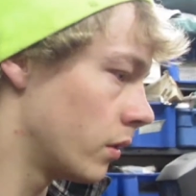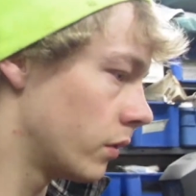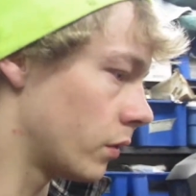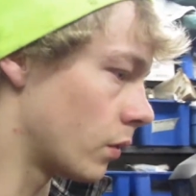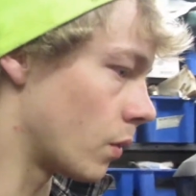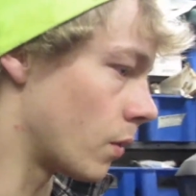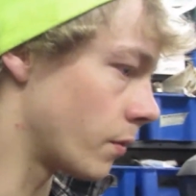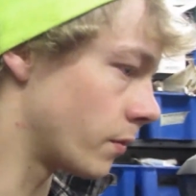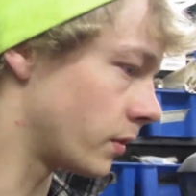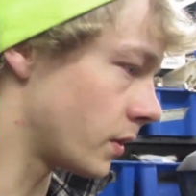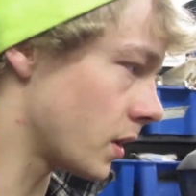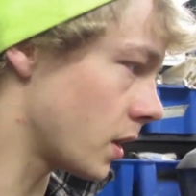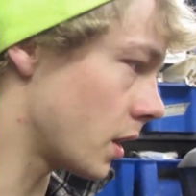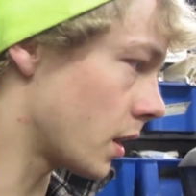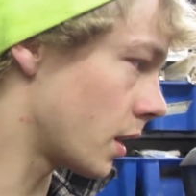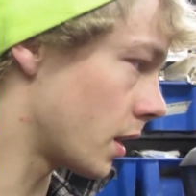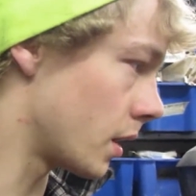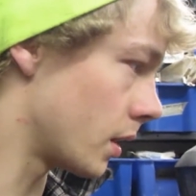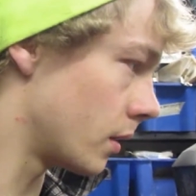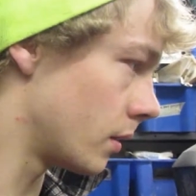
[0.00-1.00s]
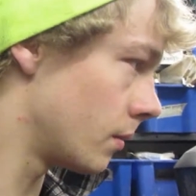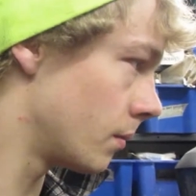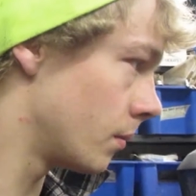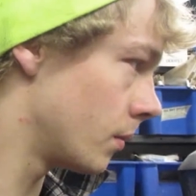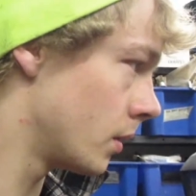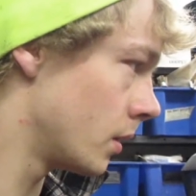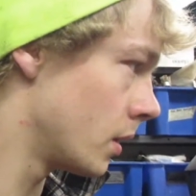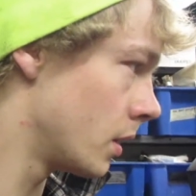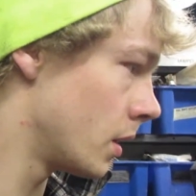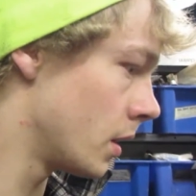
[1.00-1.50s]
so hopefully
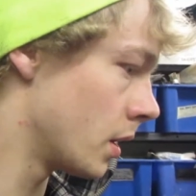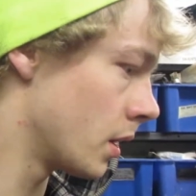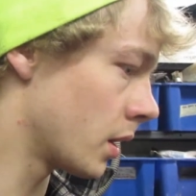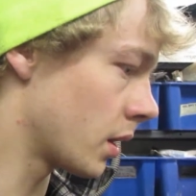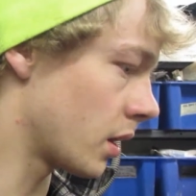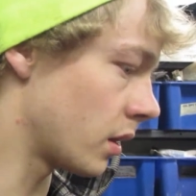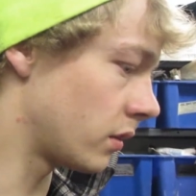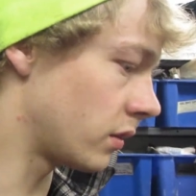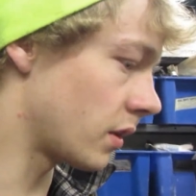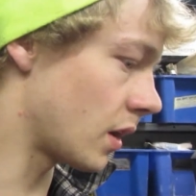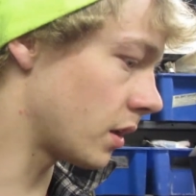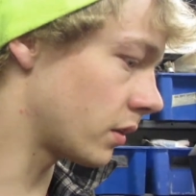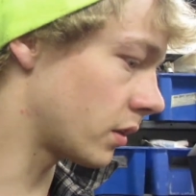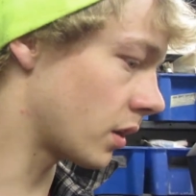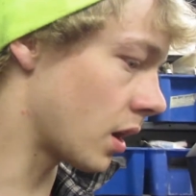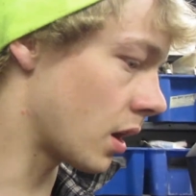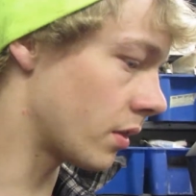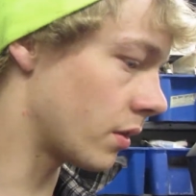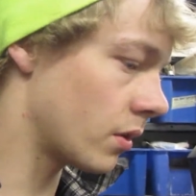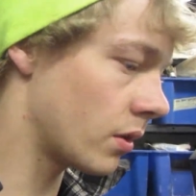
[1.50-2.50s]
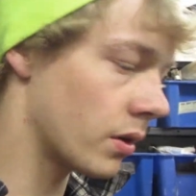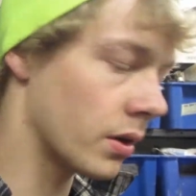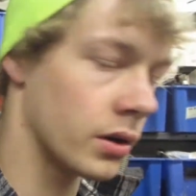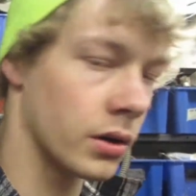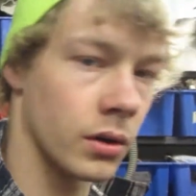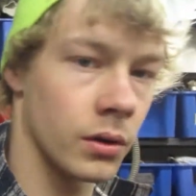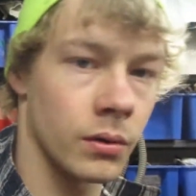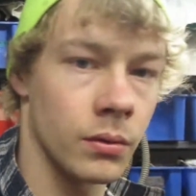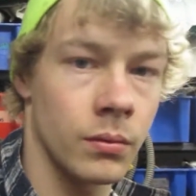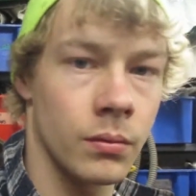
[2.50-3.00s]
gets that together
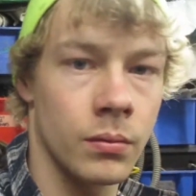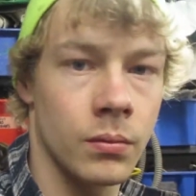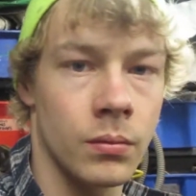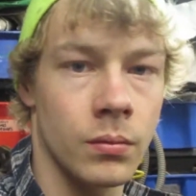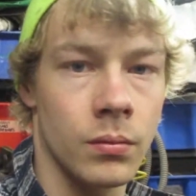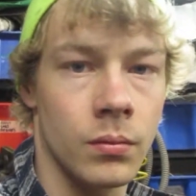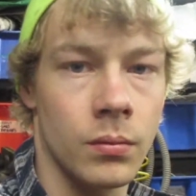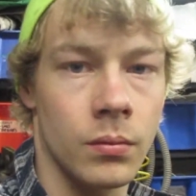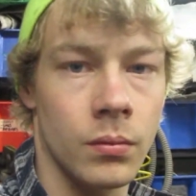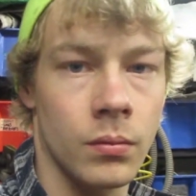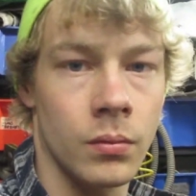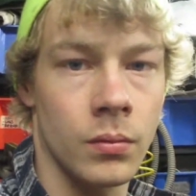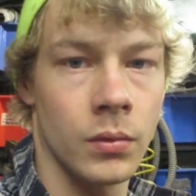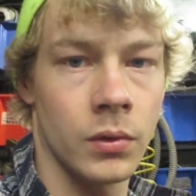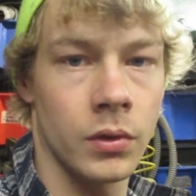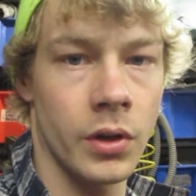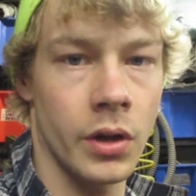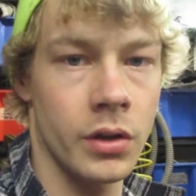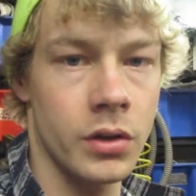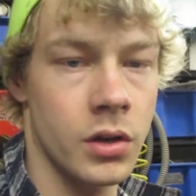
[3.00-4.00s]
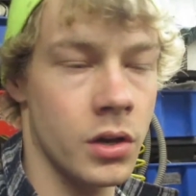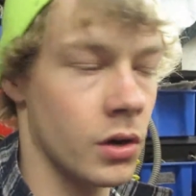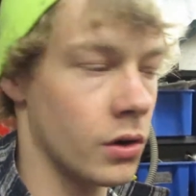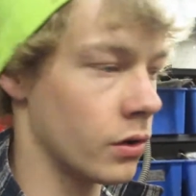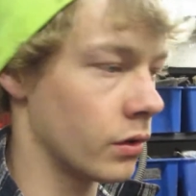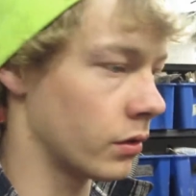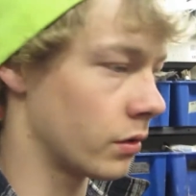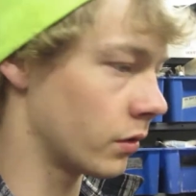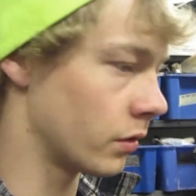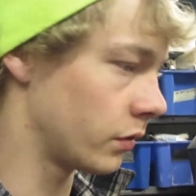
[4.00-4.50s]
and done
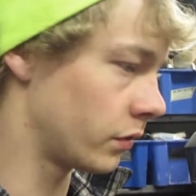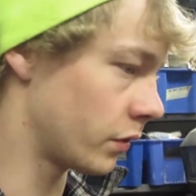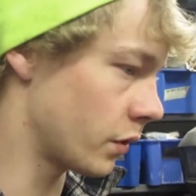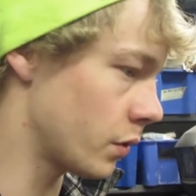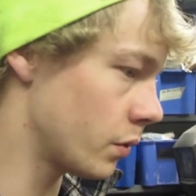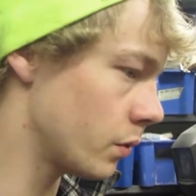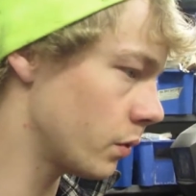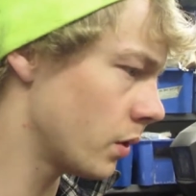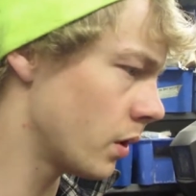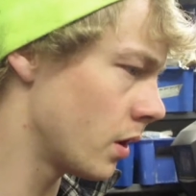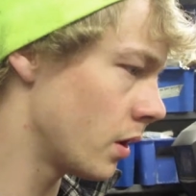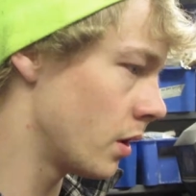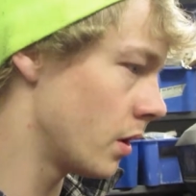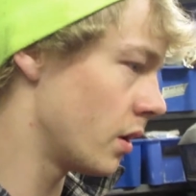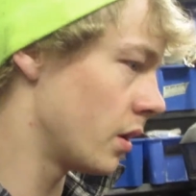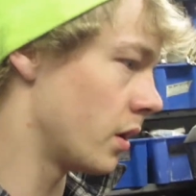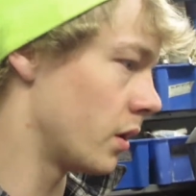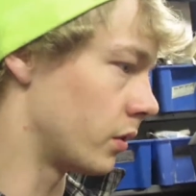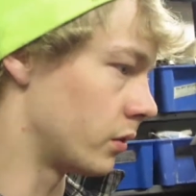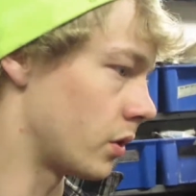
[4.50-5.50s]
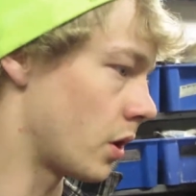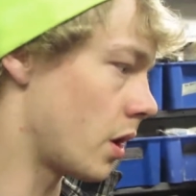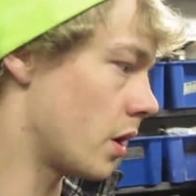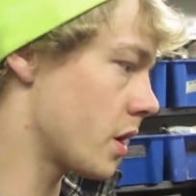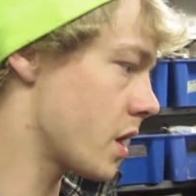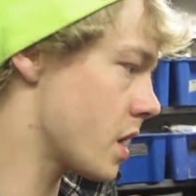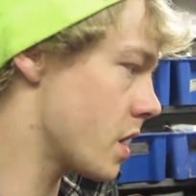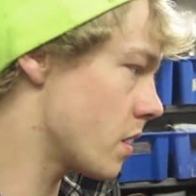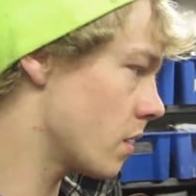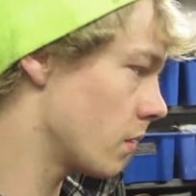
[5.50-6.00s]
here soon.
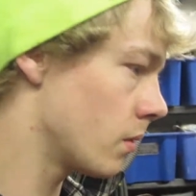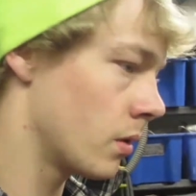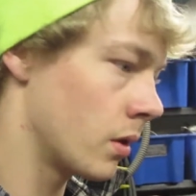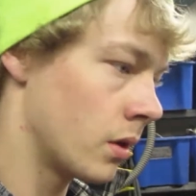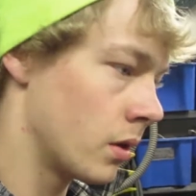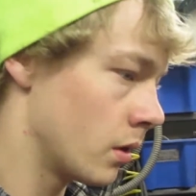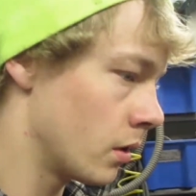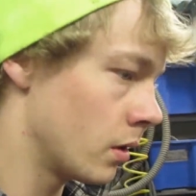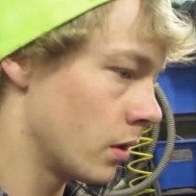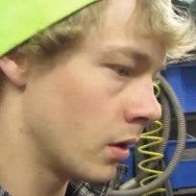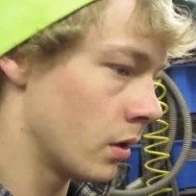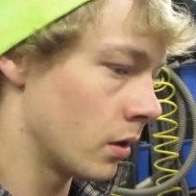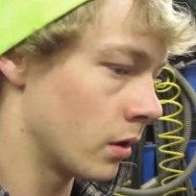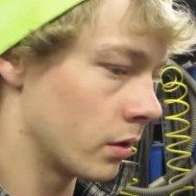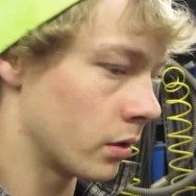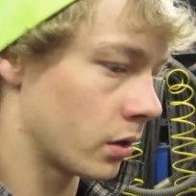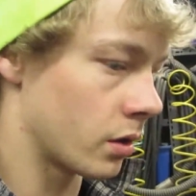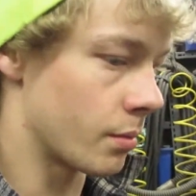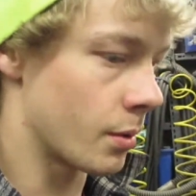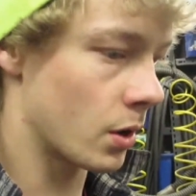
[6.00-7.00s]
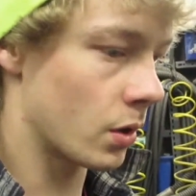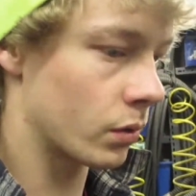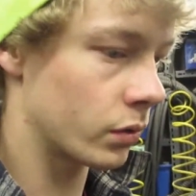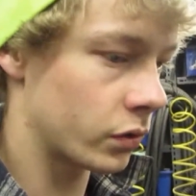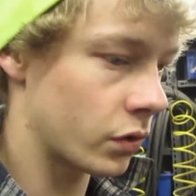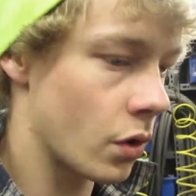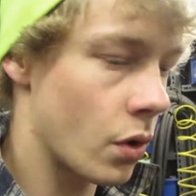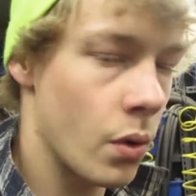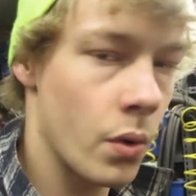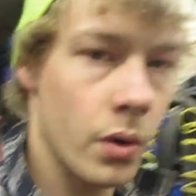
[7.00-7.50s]
Roddy,
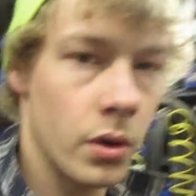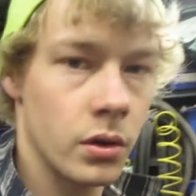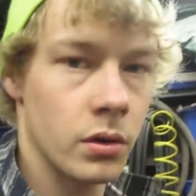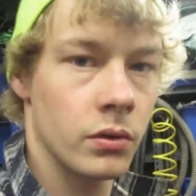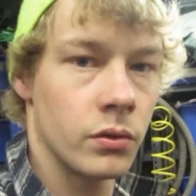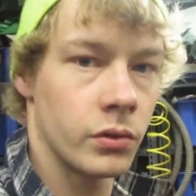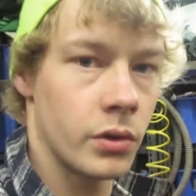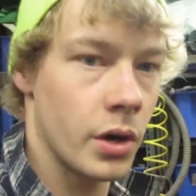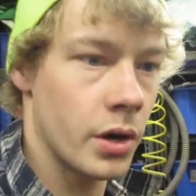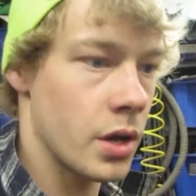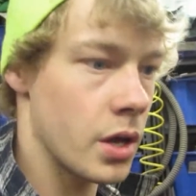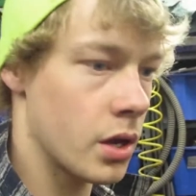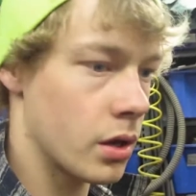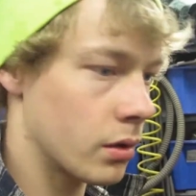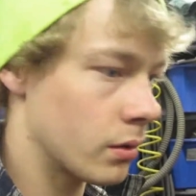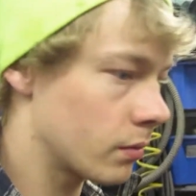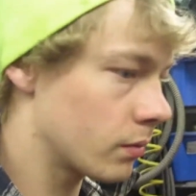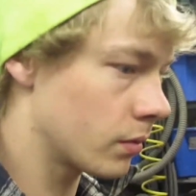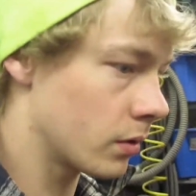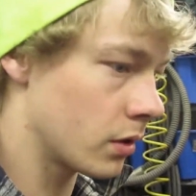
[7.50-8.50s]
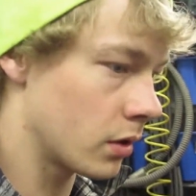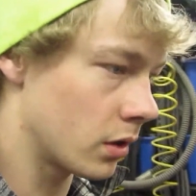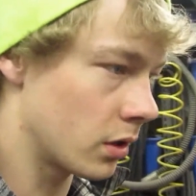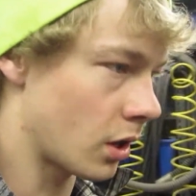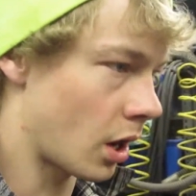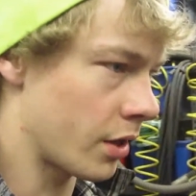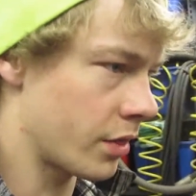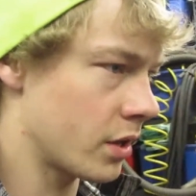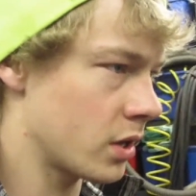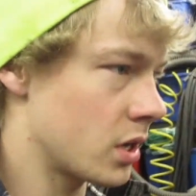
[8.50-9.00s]
Camaro's going, running.
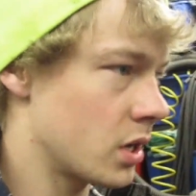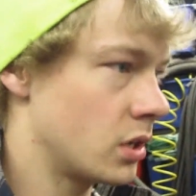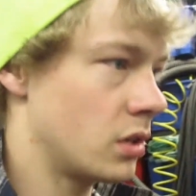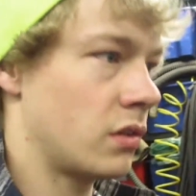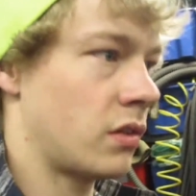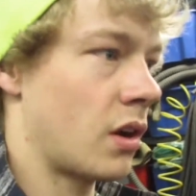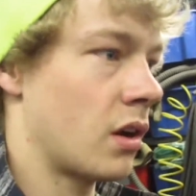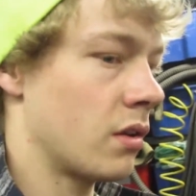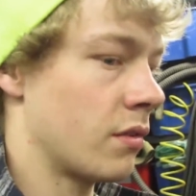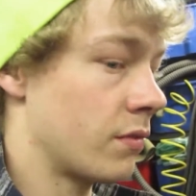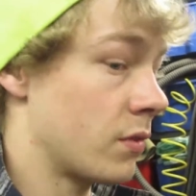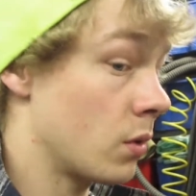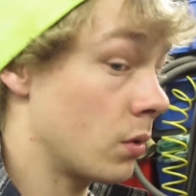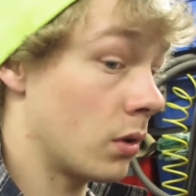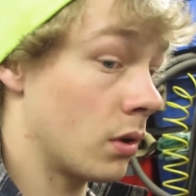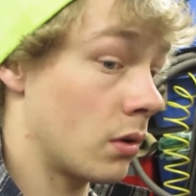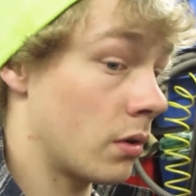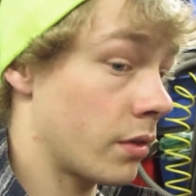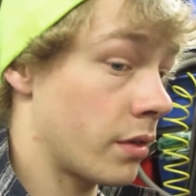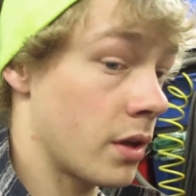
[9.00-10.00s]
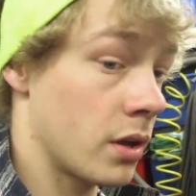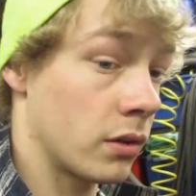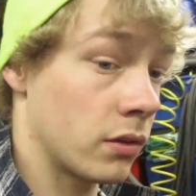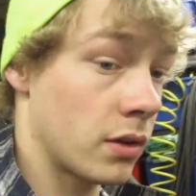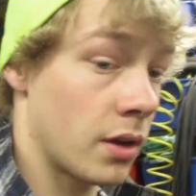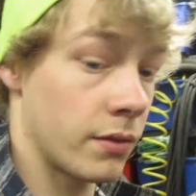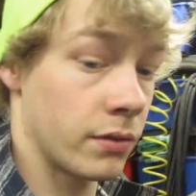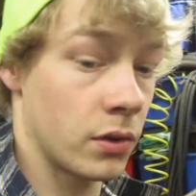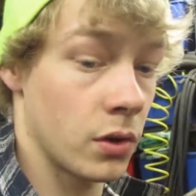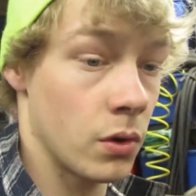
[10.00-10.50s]
I think he just had a few little
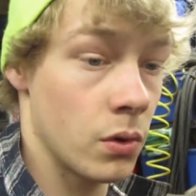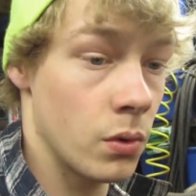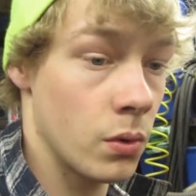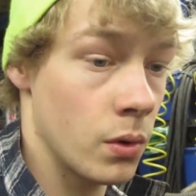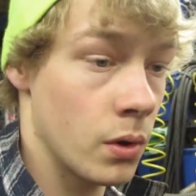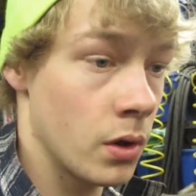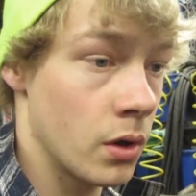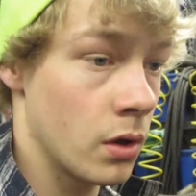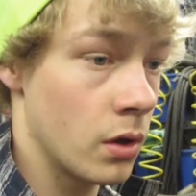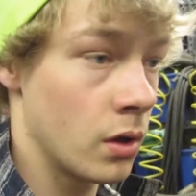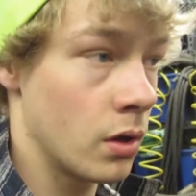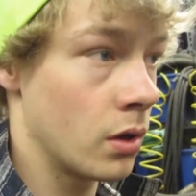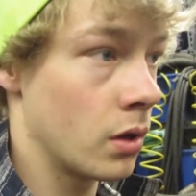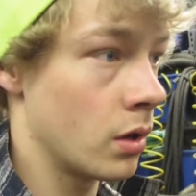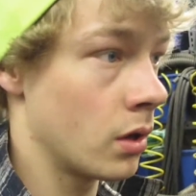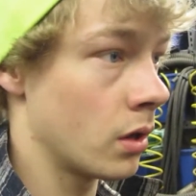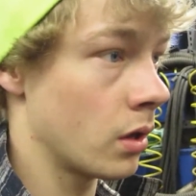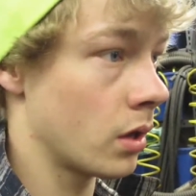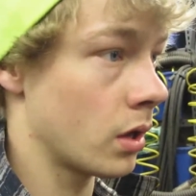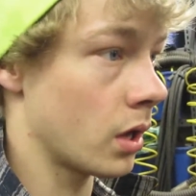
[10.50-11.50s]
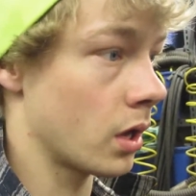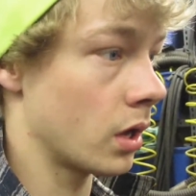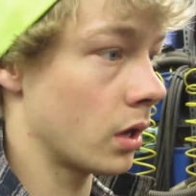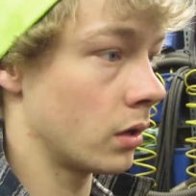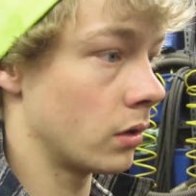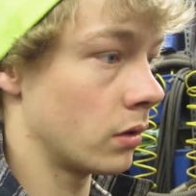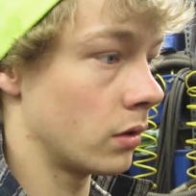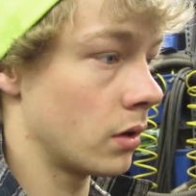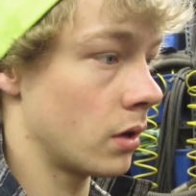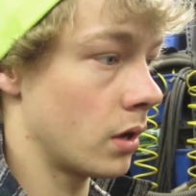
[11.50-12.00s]
things left too,
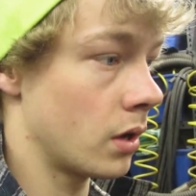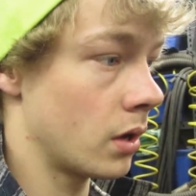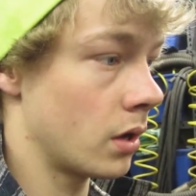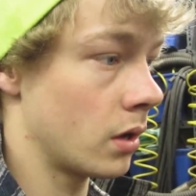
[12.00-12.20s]
and